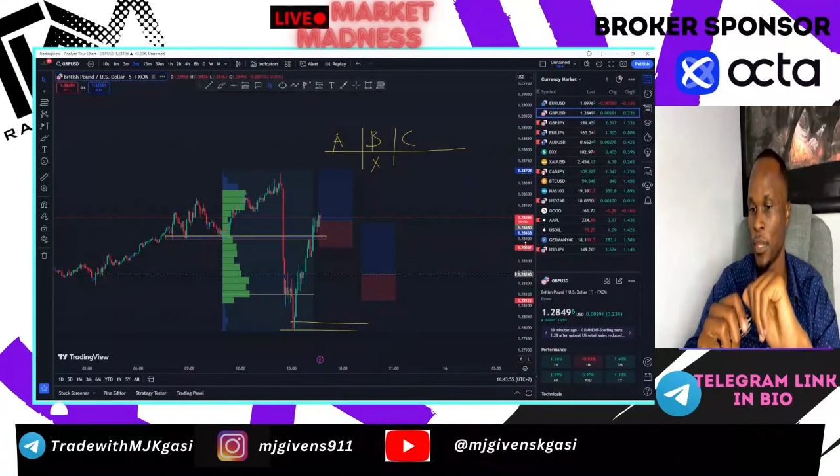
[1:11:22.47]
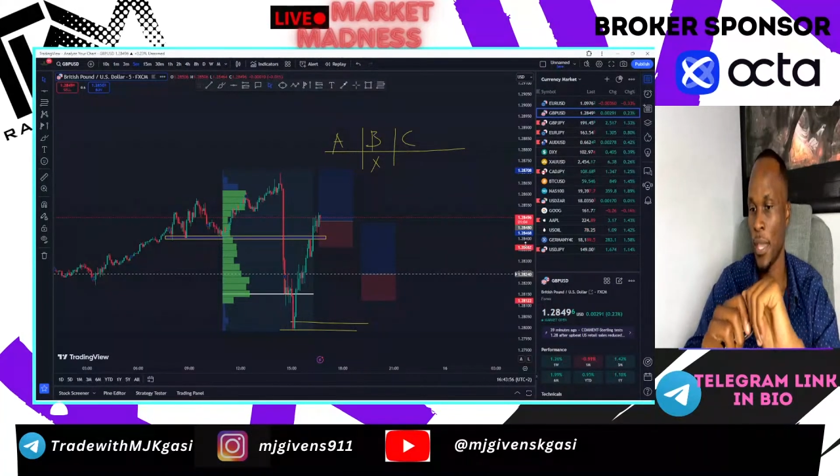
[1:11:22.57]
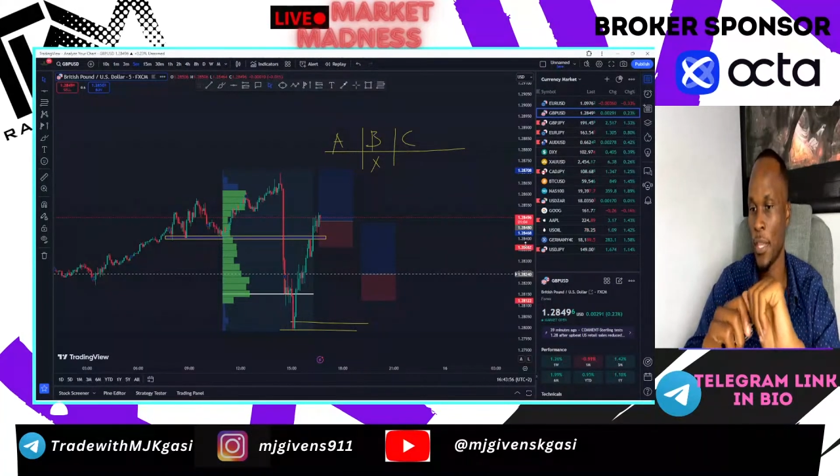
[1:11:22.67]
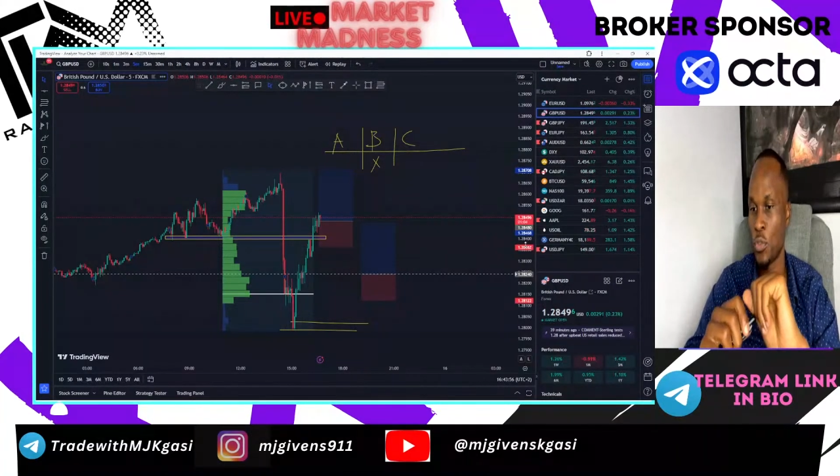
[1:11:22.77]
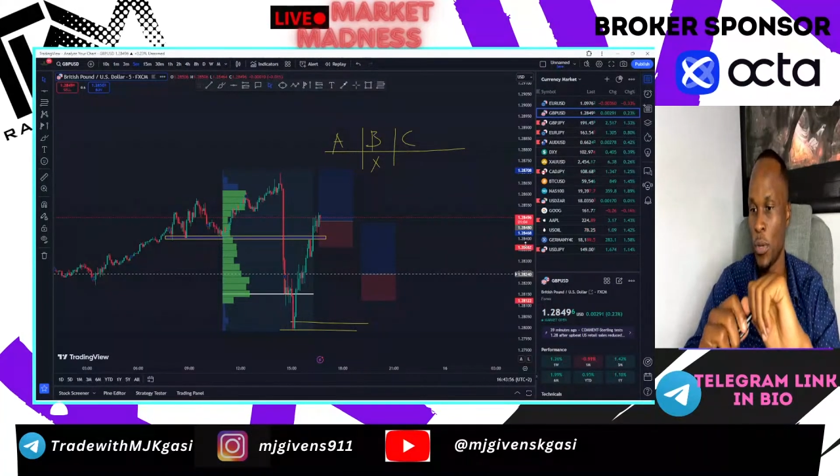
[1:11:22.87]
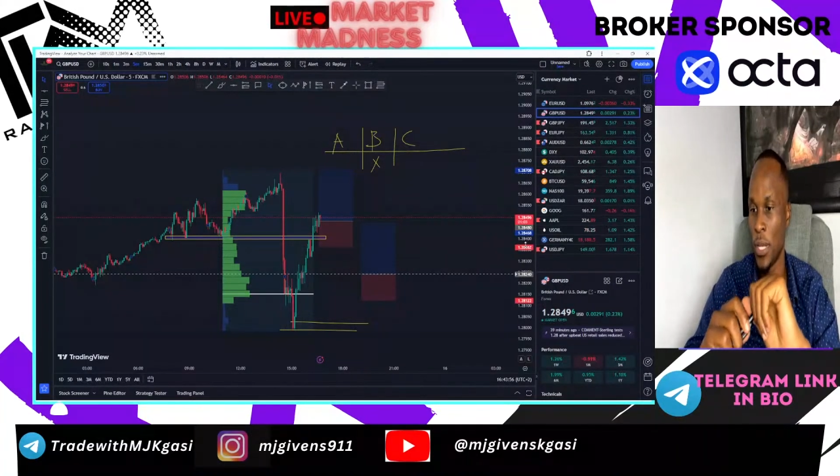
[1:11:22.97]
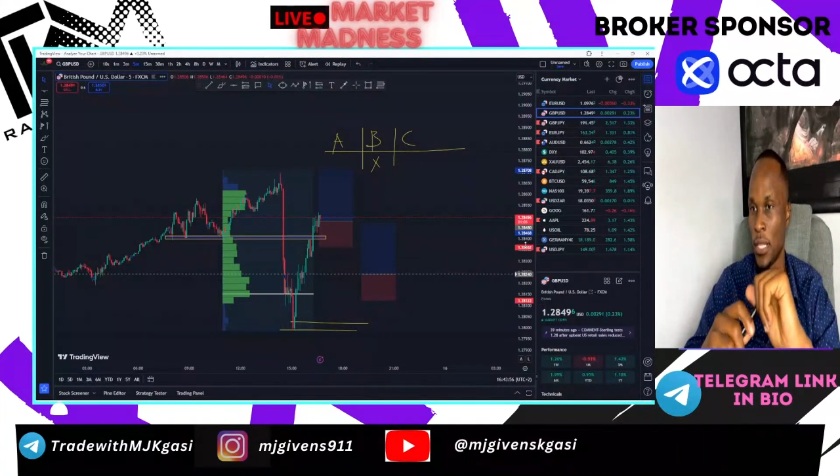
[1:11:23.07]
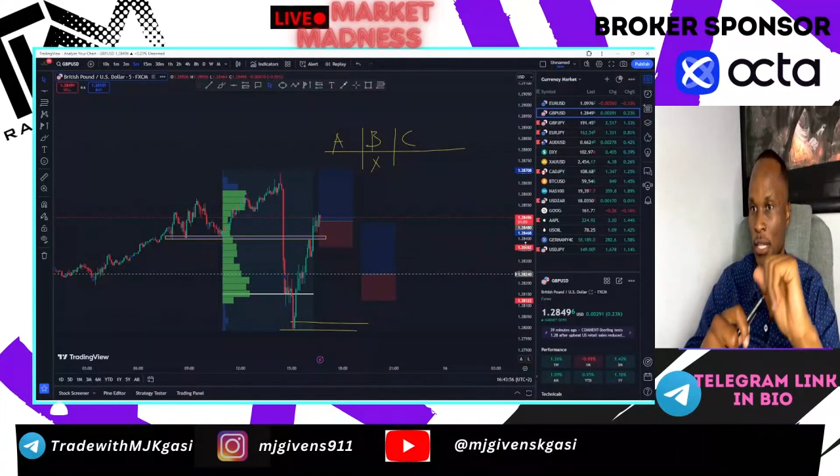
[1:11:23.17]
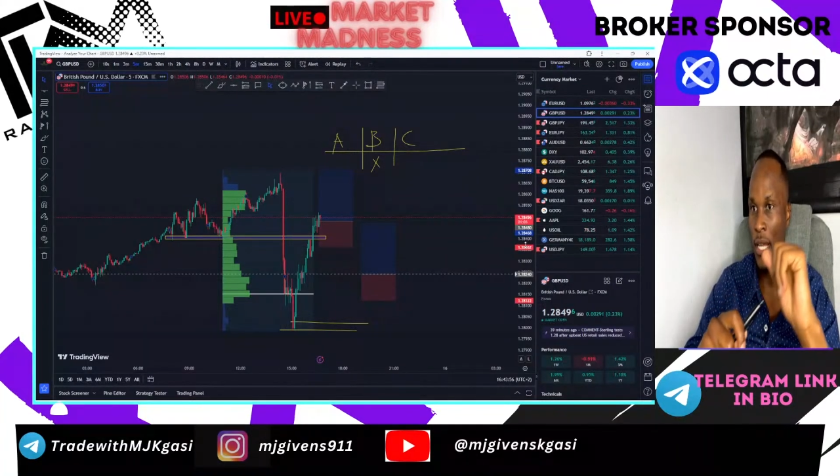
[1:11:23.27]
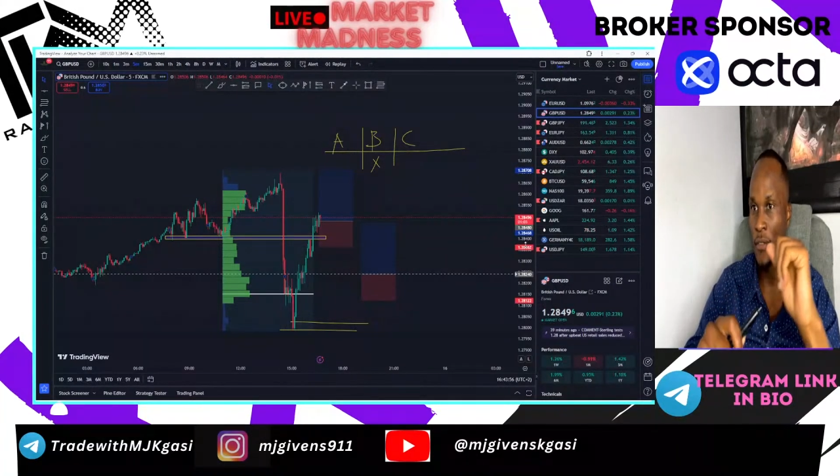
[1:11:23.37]
as well
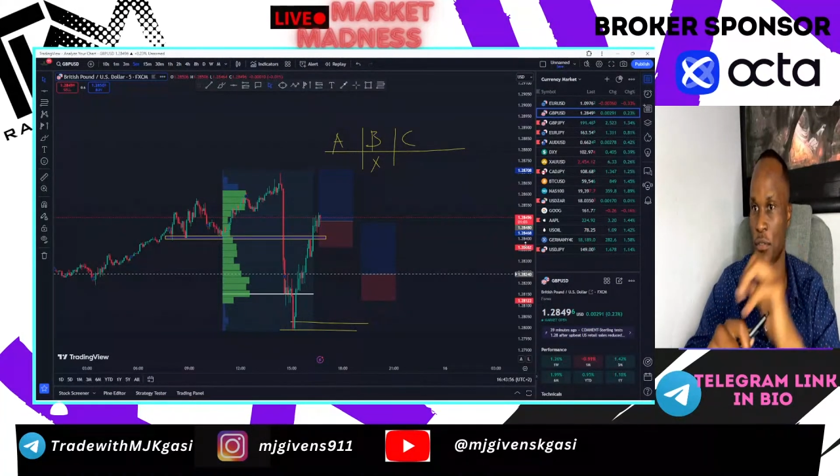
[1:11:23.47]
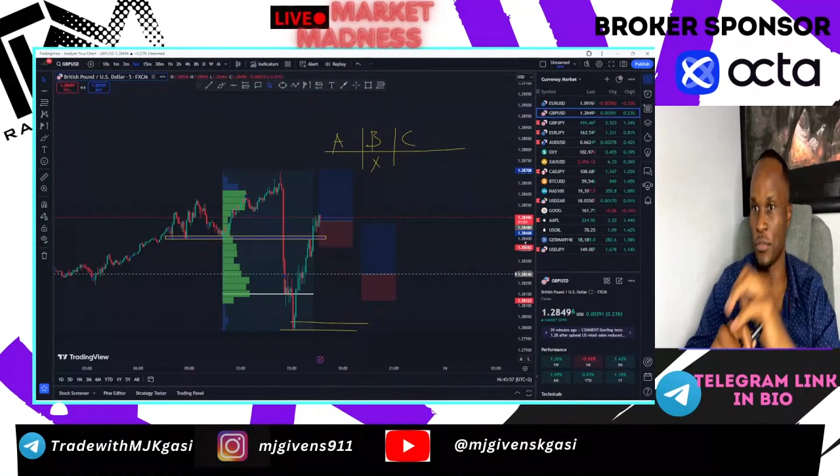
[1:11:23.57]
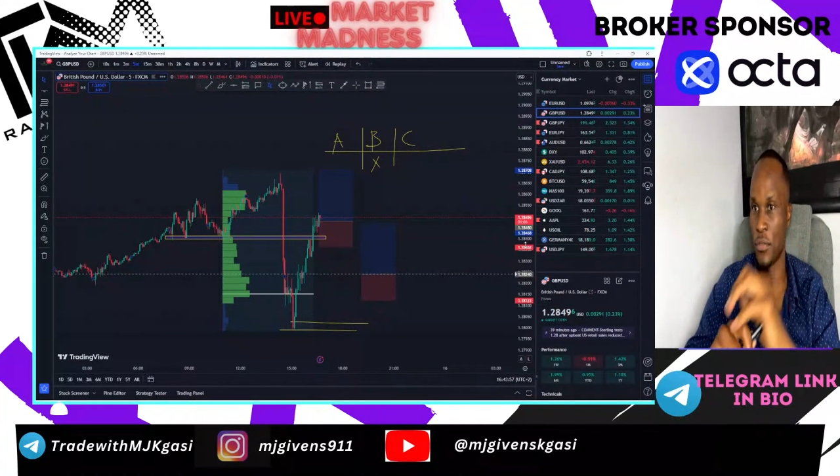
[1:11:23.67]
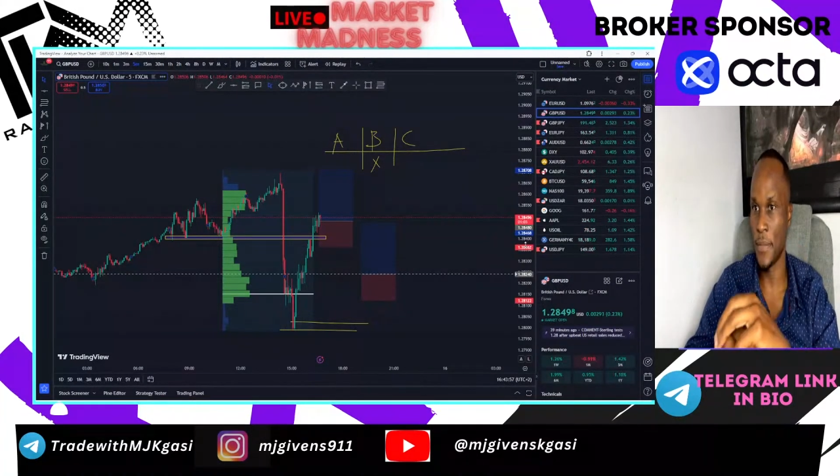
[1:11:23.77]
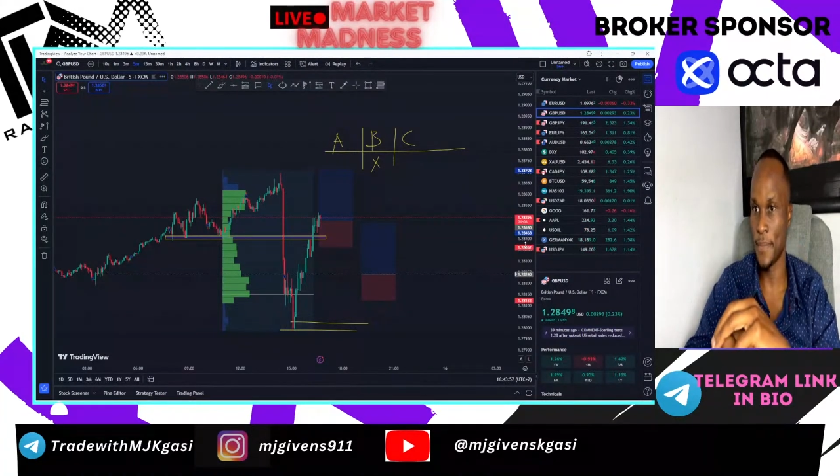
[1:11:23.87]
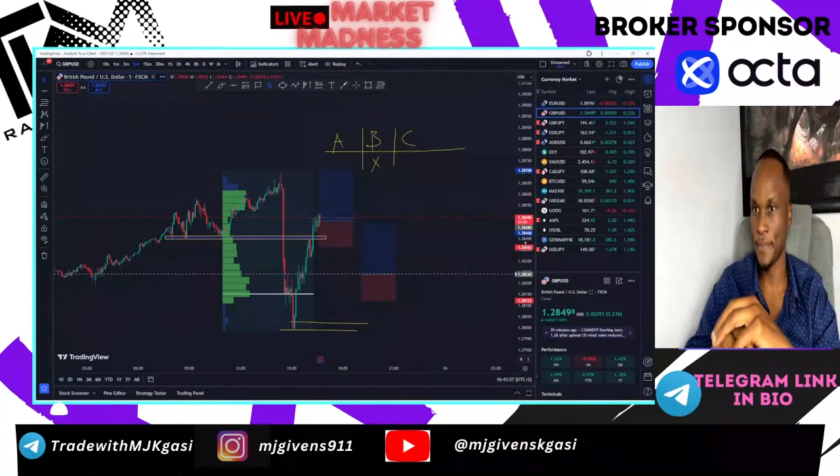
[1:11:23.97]
as live trading.